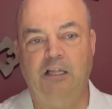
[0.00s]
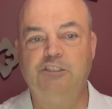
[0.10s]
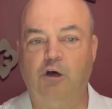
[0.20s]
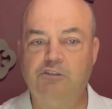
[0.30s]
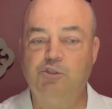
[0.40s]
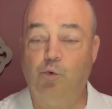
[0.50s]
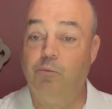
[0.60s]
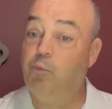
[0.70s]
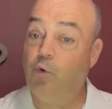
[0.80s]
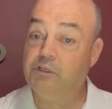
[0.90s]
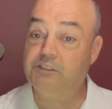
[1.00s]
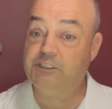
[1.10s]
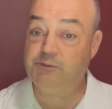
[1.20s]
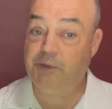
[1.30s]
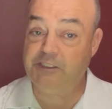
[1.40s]
It's also important
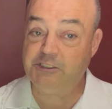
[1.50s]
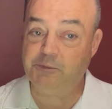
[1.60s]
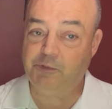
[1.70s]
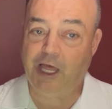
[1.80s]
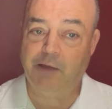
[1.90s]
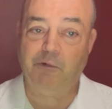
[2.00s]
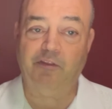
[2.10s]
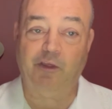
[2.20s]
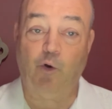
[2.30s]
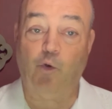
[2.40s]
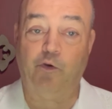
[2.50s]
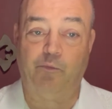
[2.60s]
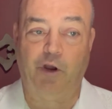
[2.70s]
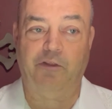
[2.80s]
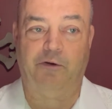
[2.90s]
to spend some time on the older
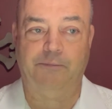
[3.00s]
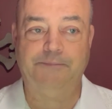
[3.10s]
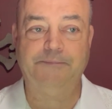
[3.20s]
brother.